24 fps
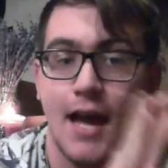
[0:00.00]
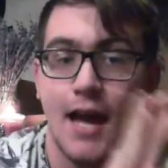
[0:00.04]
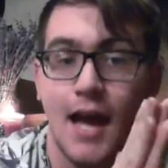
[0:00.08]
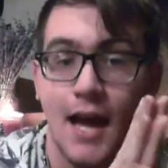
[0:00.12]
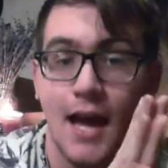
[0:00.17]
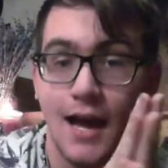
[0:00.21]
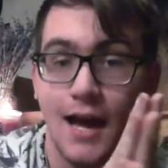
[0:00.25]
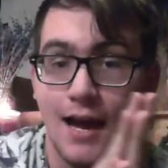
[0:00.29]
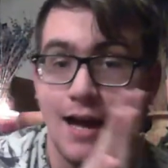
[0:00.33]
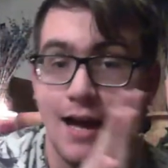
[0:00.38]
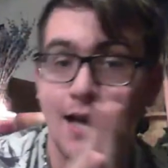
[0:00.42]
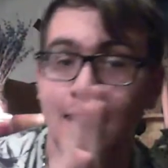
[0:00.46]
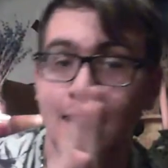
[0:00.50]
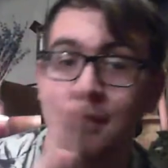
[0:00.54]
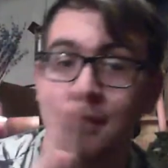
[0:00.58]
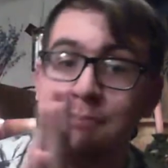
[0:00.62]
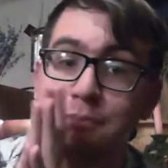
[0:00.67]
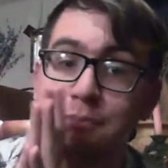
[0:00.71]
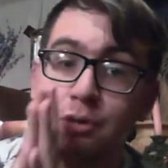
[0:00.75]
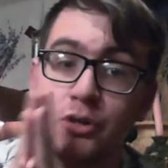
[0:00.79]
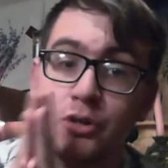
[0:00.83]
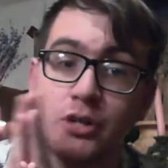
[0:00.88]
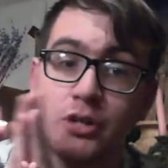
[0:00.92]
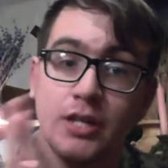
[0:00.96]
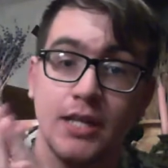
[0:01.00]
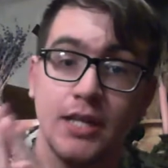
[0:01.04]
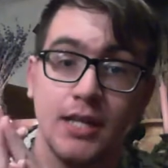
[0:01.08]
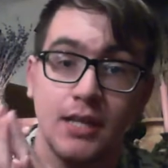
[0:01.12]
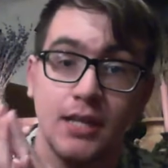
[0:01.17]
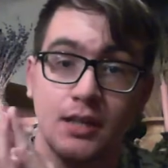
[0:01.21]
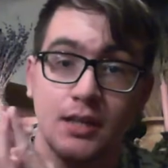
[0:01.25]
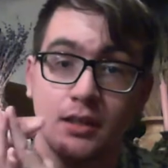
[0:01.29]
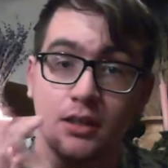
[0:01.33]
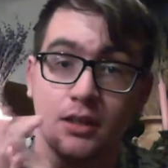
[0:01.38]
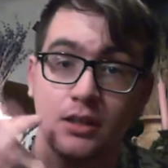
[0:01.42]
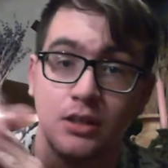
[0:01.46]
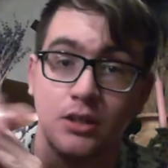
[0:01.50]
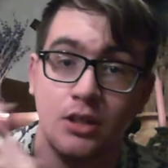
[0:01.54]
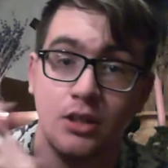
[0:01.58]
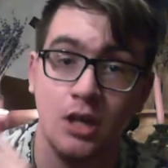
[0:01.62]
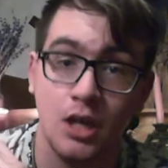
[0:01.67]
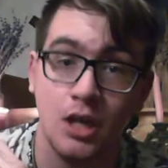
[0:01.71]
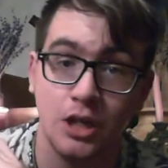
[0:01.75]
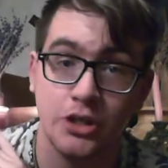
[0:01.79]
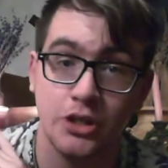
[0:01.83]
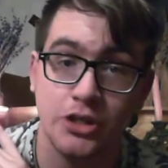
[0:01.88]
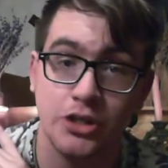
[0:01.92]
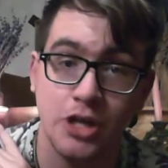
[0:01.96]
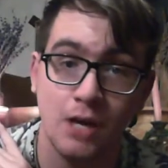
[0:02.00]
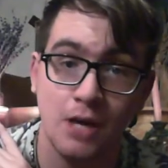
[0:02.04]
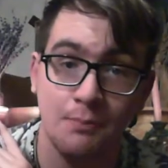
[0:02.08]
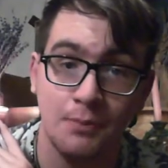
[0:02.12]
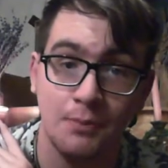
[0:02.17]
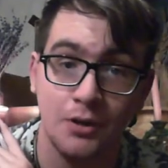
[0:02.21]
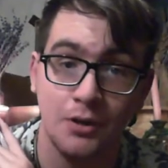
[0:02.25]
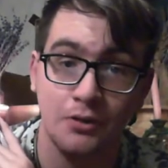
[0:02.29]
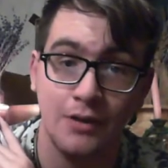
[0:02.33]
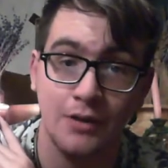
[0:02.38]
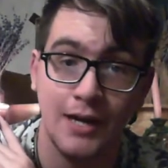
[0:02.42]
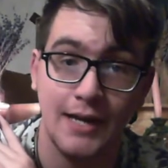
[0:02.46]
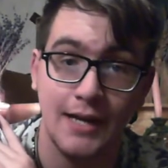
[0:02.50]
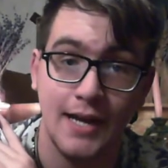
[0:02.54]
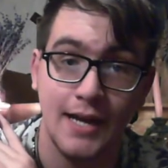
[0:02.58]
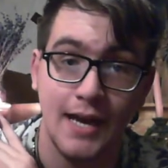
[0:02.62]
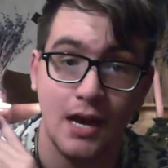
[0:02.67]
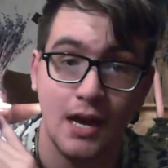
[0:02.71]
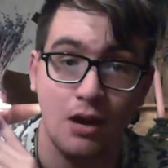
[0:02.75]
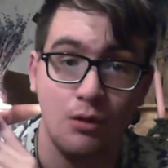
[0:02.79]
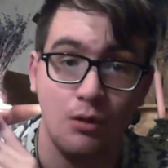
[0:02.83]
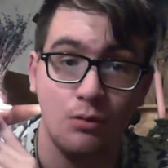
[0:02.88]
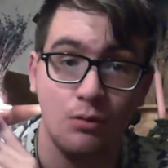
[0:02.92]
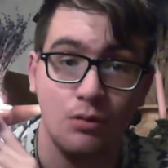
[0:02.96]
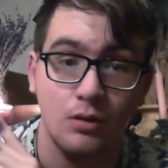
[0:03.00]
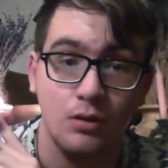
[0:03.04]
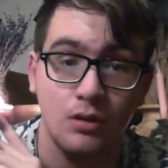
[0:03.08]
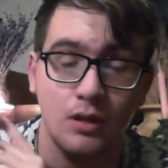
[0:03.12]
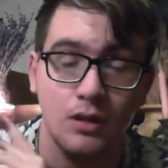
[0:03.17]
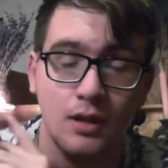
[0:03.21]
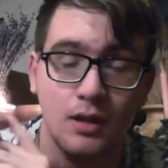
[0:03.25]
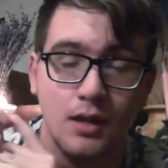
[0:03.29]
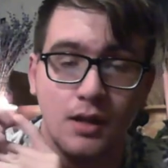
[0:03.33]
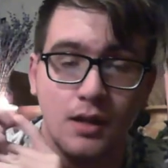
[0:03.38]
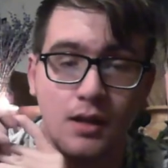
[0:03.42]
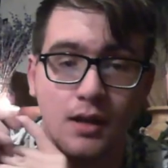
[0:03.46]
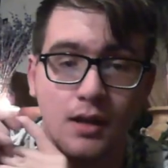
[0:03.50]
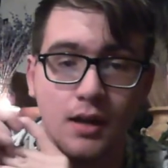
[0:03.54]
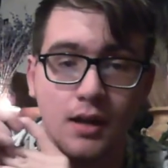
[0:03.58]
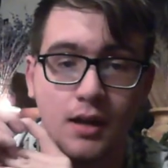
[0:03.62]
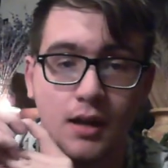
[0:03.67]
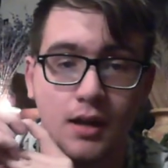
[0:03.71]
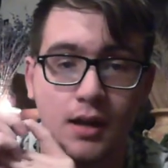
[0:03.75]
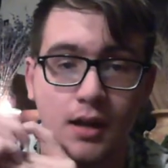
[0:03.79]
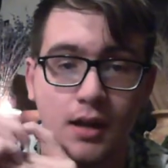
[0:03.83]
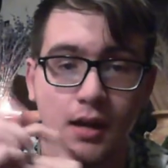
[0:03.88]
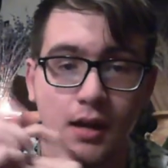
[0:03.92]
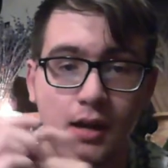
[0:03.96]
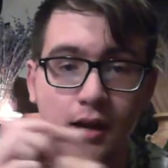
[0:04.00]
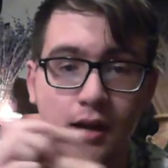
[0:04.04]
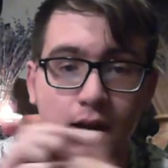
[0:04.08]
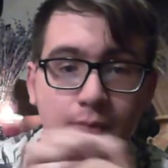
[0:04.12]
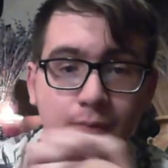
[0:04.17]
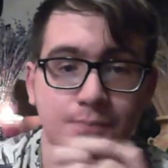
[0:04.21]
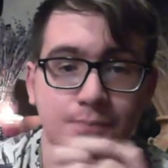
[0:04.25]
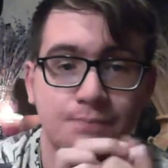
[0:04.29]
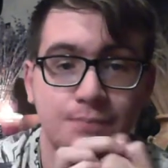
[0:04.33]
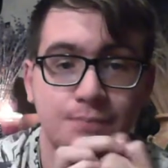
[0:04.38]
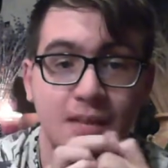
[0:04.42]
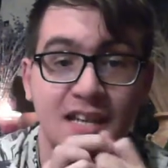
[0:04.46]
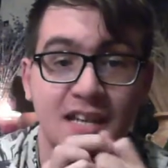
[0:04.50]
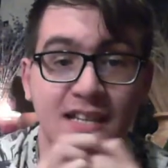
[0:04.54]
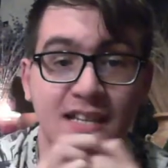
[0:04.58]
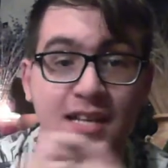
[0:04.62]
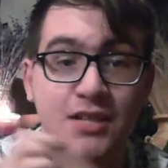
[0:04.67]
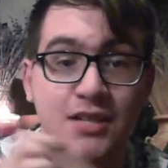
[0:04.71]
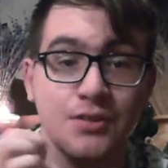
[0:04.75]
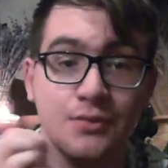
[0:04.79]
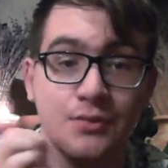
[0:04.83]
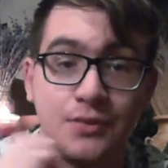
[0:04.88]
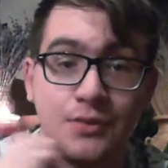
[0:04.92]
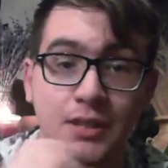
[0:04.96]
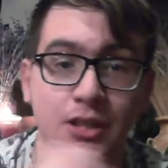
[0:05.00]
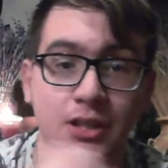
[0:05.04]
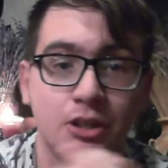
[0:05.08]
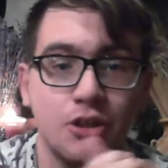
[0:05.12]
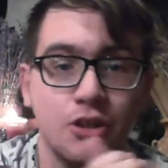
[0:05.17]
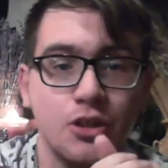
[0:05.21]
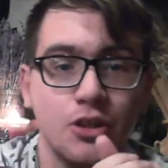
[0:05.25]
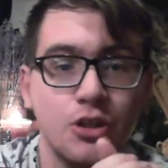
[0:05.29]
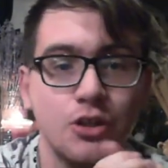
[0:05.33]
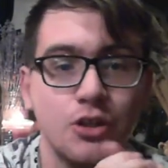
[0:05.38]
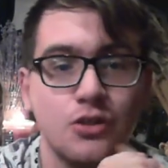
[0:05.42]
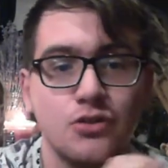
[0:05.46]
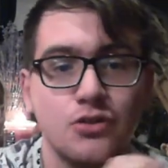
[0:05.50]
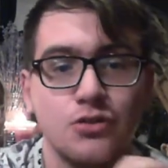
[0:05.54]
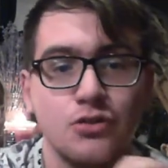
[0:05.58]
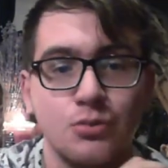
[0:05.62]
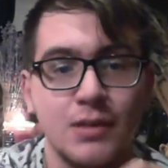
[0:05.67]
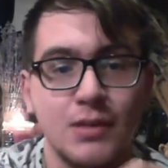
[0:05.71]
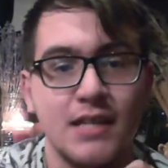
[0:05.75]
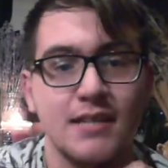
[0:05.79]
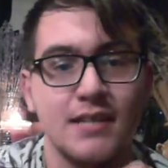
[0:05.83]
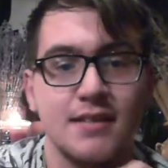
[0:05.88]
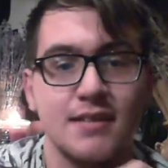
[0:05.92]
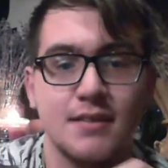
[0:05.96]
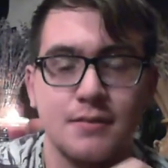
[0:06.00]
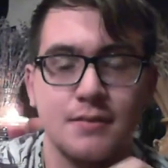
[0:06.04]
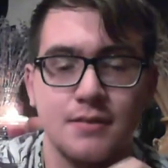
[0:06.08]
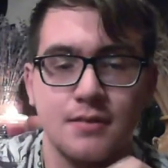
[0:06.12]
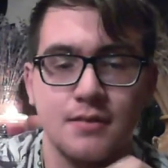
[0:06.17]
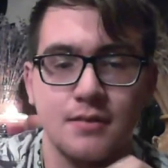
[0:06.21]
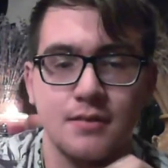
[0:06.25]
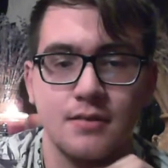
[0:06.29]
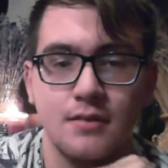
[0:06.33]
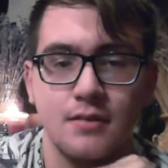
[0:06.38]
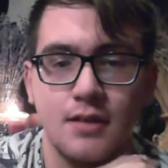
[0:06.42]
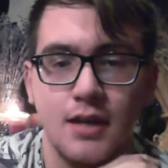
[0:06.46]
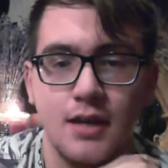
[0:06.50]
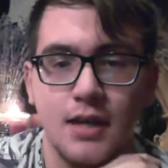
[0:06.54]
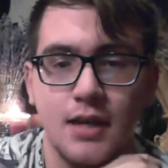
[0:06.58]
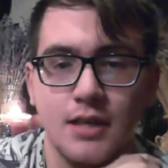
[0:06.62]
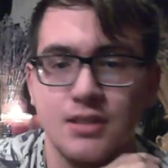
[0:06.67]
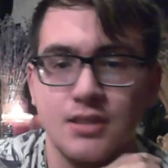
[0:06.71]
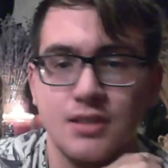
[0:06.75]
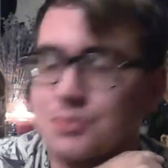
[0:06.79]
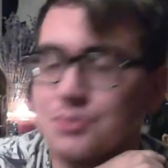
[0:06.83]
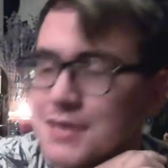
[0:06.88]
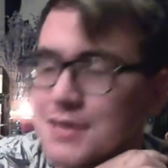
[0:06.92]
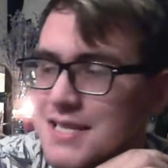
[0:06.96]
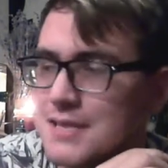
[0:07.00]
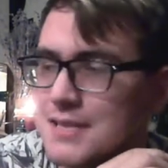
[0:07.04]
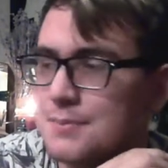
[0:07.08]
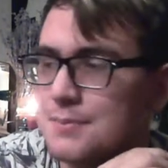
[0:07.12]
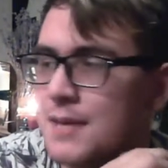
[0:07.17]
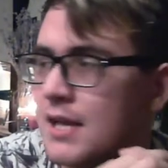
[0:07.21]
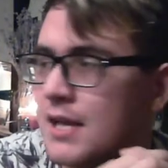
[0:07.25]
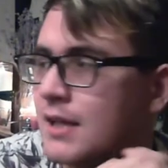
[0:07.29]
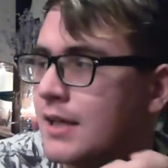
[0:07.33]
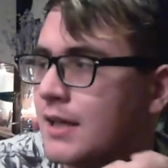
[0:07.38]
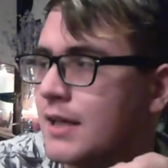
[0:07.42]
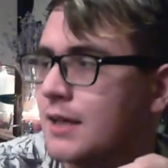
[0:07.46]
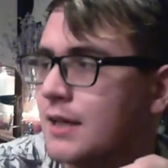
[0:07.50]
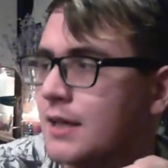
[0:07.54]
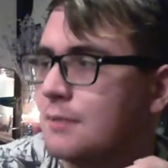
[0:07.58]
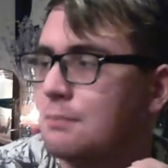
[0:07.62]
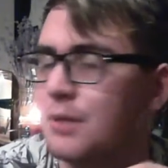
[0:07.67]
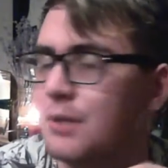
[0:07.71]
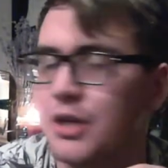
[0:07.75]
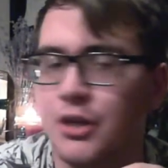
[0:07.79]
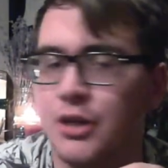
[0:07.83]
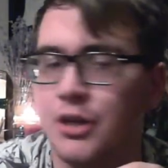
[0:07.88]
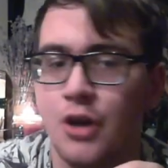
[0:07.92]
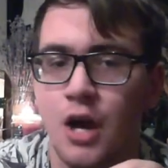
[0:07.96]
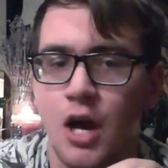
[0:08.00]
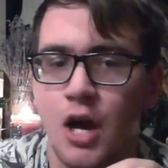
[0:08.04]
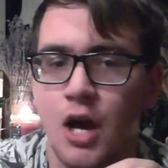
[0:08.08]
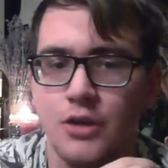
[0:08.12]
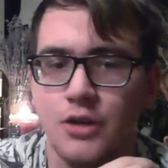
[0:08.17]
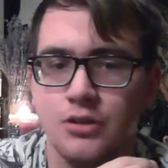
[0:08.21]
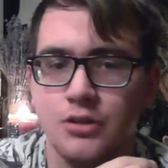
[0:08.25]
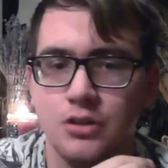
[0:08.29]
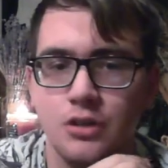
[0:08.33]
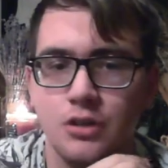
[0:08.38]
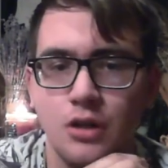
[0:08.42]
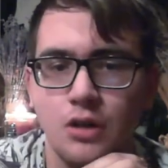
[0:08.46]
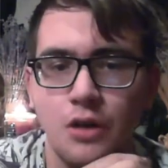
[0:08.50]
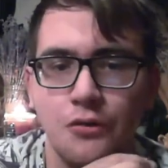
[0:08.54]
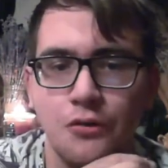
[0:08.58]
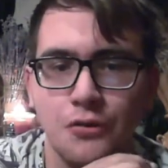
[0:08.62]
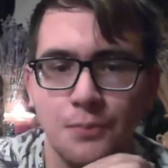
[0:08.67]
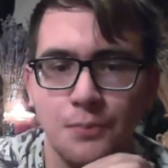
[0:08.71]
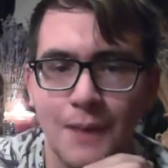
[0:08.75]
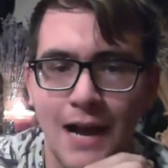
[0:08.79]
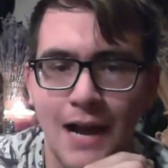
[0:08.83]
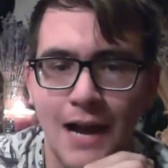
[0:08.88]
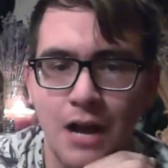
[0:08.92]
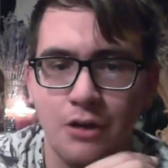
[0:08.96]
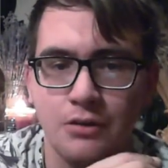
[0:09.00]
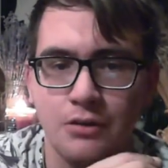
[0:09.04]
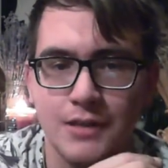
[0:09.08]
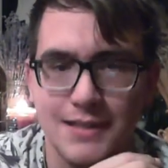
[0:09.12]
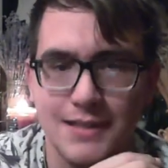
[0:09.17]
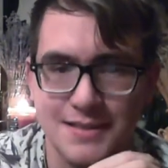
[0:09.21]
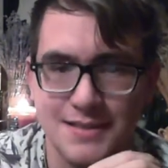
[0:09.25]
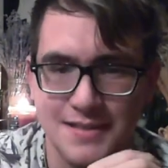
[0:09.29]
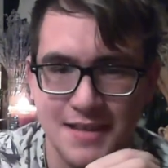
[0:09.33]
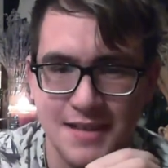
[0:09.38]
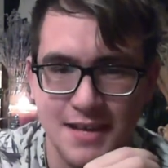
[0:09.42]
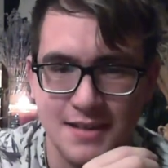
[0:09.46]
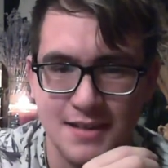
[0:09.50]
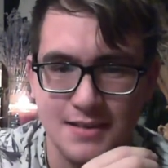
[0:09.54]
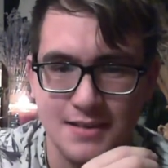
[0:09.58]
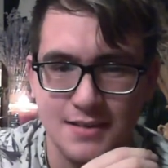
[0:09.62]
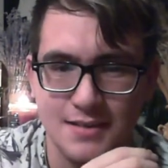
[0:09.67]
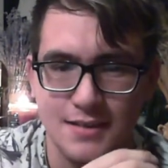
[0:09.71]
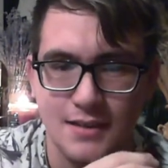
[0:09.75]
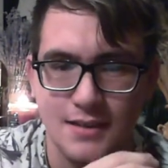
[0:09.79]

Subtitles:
I am burning Nag Champa right now, and that's a really good sweet smelling but not overpowering scent.